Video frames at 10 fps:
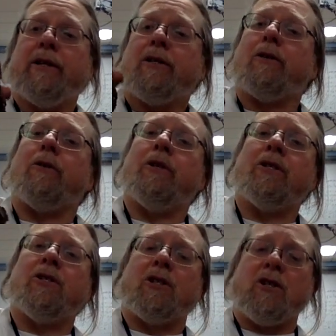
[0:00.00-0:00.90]
So
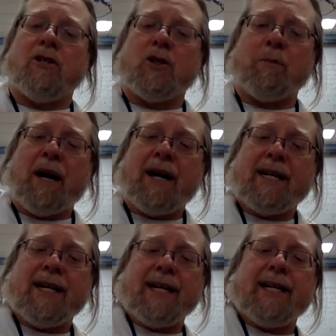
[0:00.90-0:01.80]
this is a good spot
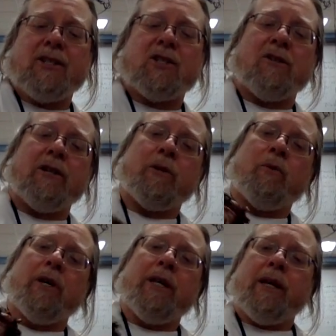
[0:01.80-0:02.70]
to get started
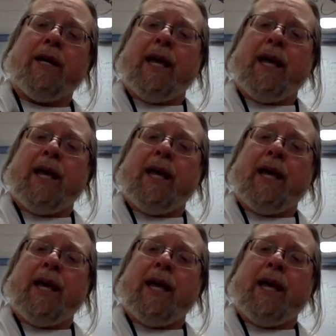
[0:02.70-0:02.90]
with.